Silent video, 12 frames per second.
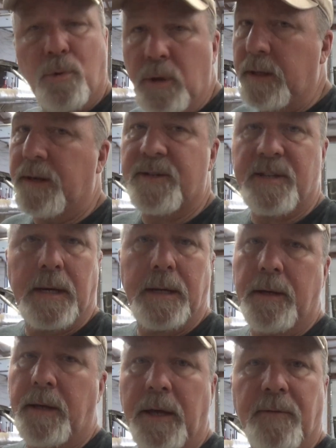really
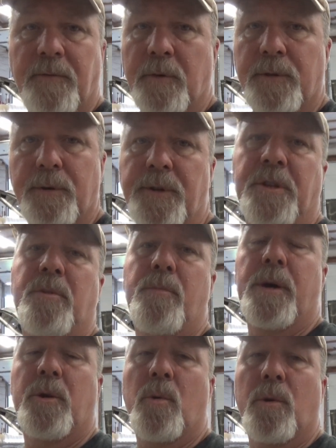excited to get further into the
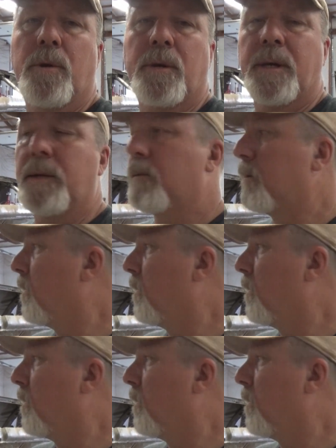metalwork and